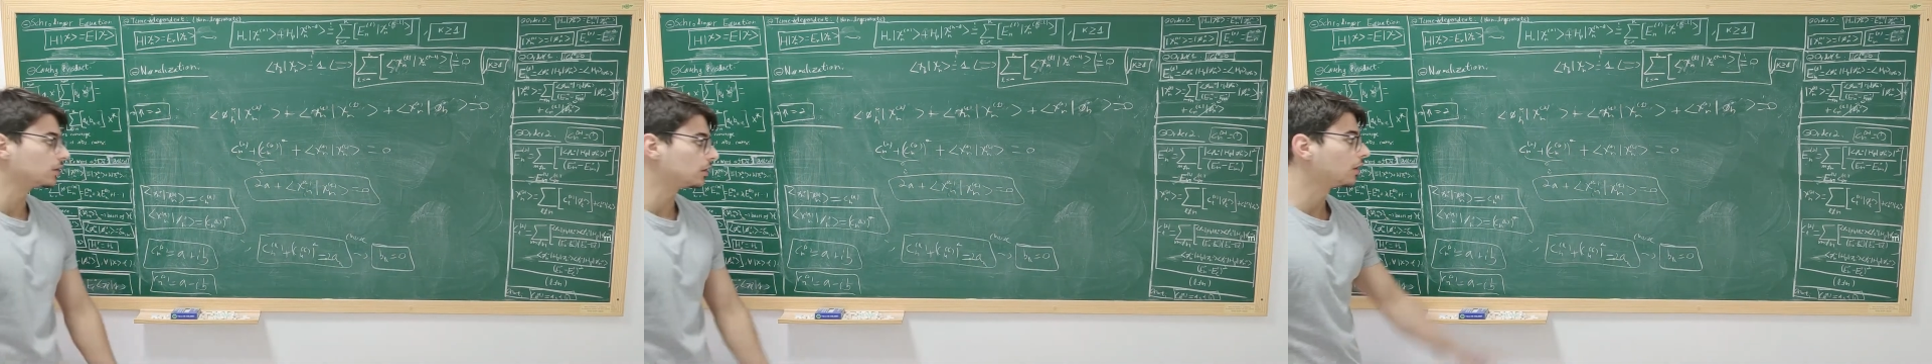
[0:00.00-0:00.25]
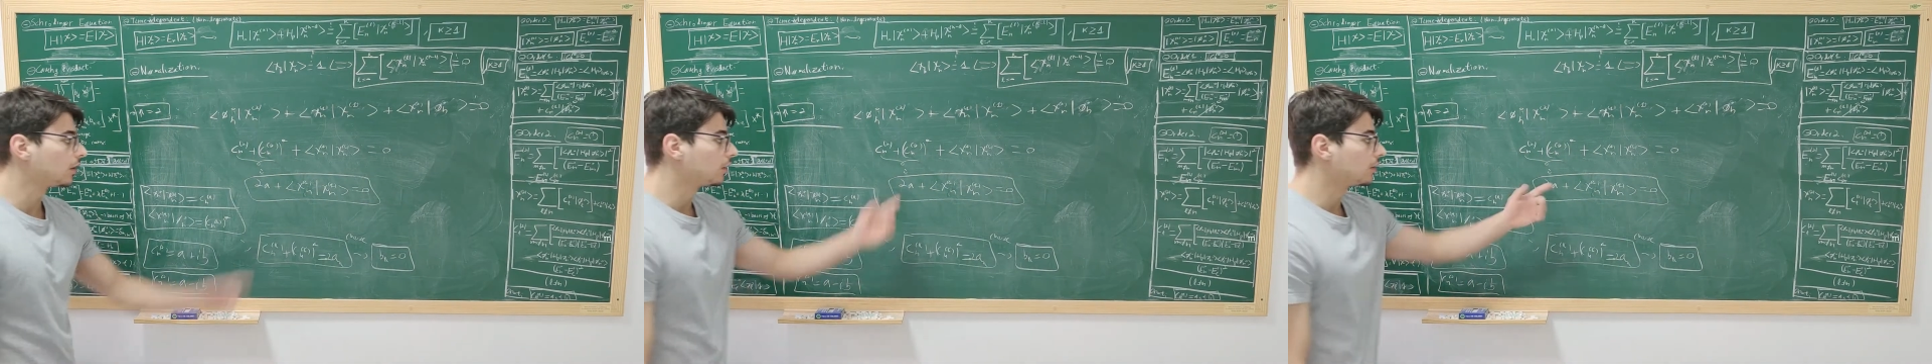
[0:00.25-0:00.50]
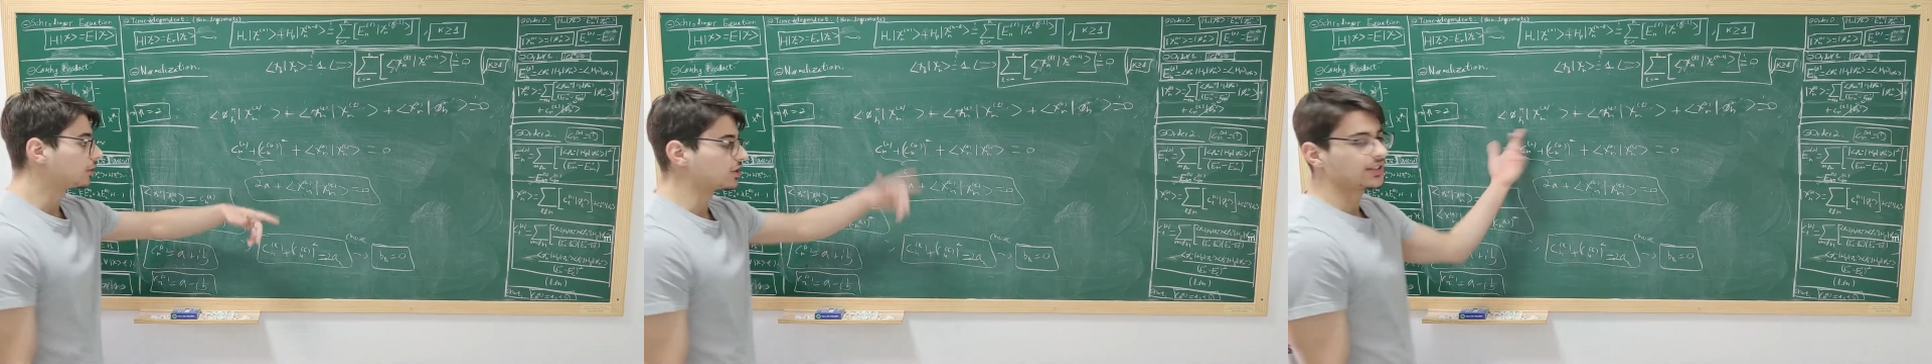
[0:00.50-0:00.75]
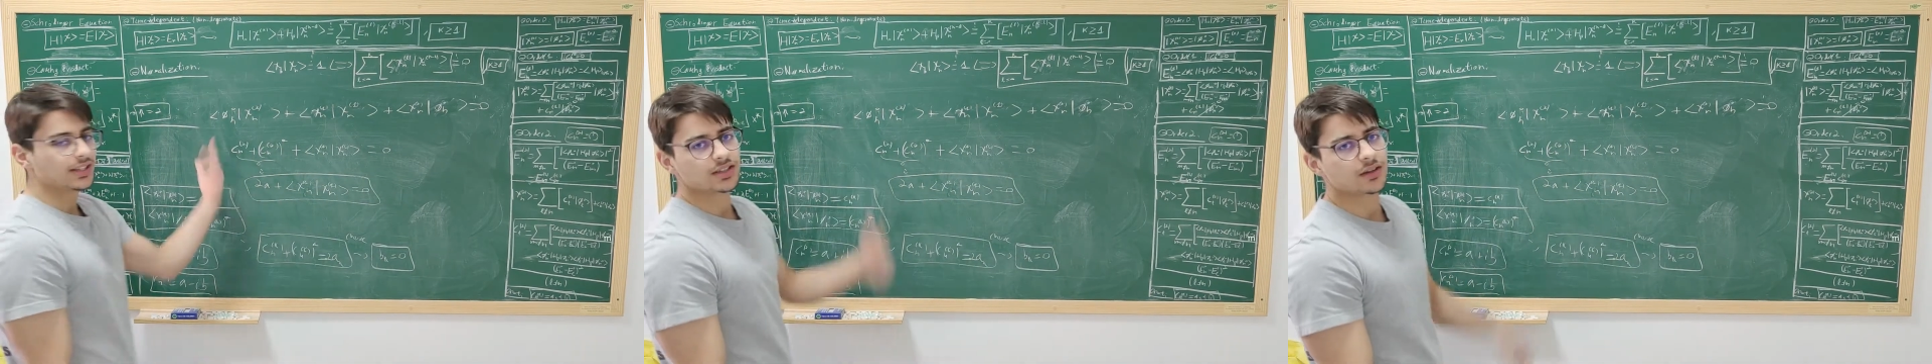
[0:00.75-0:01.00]
0
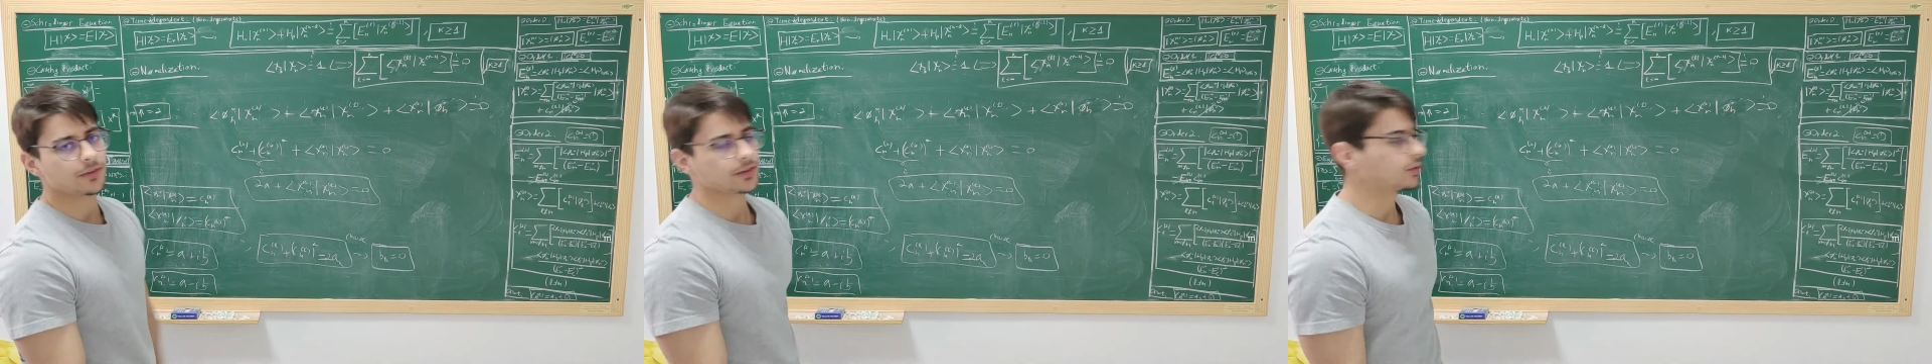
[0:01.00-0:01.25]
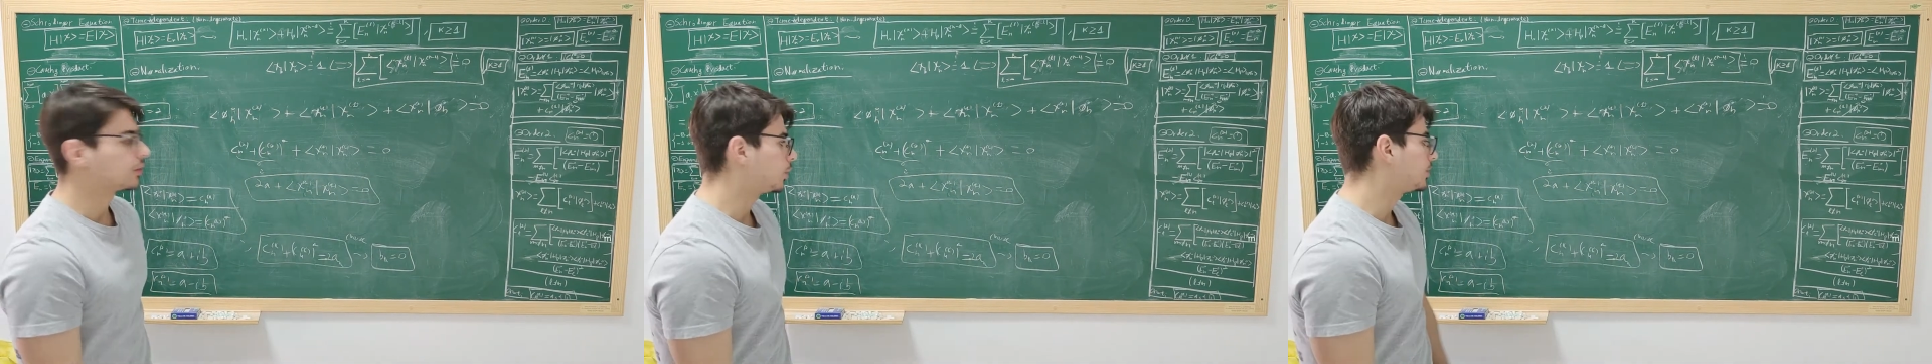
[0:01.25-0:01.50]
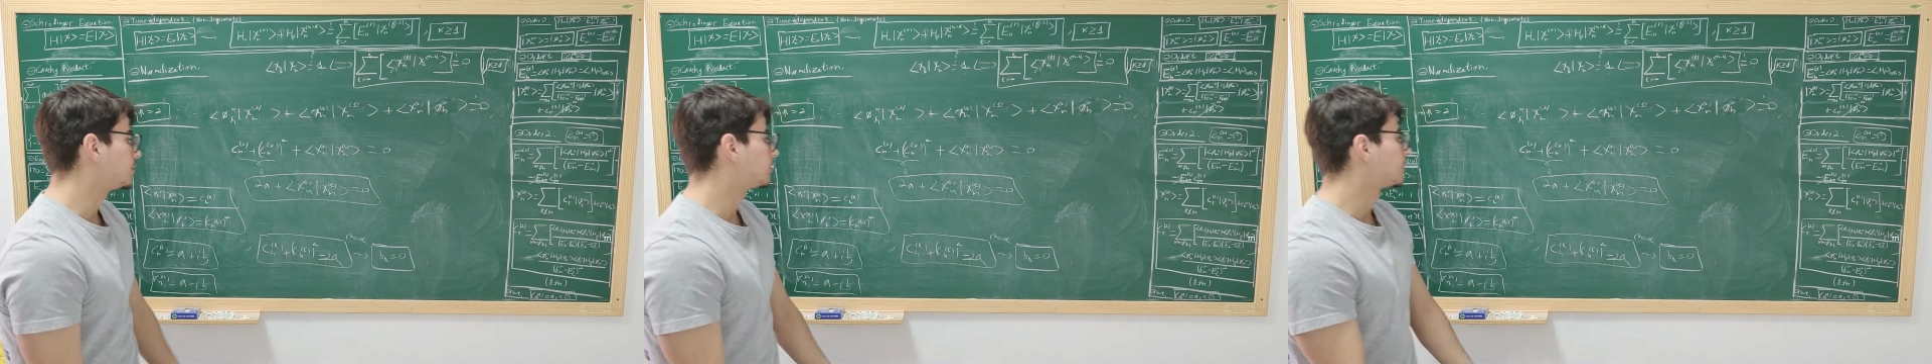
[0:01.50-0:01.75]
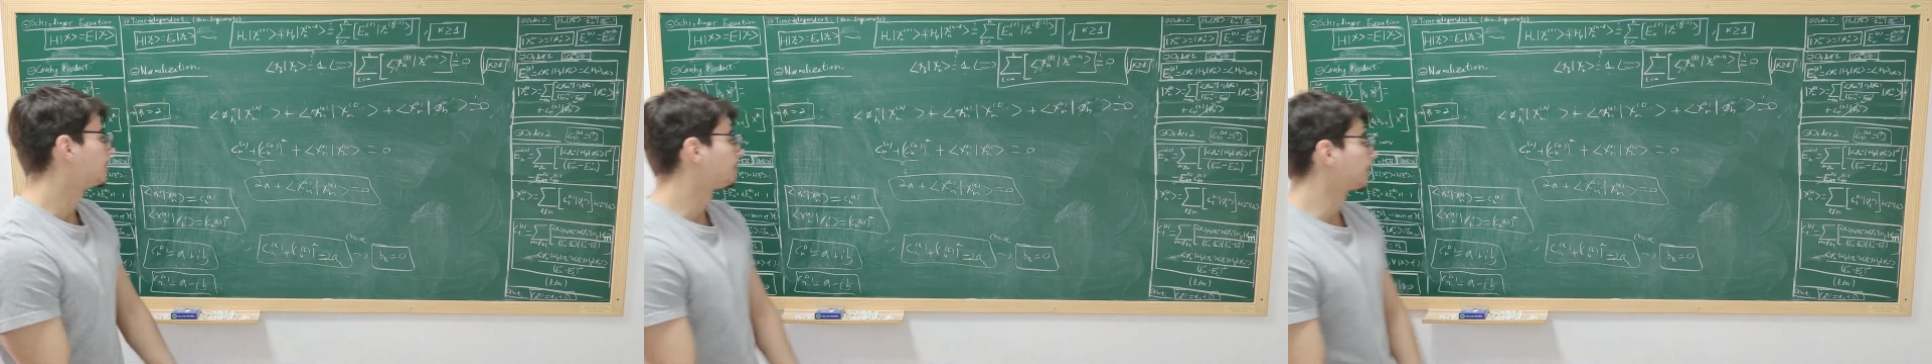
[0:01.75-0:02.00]
because it doesn't affect our equations.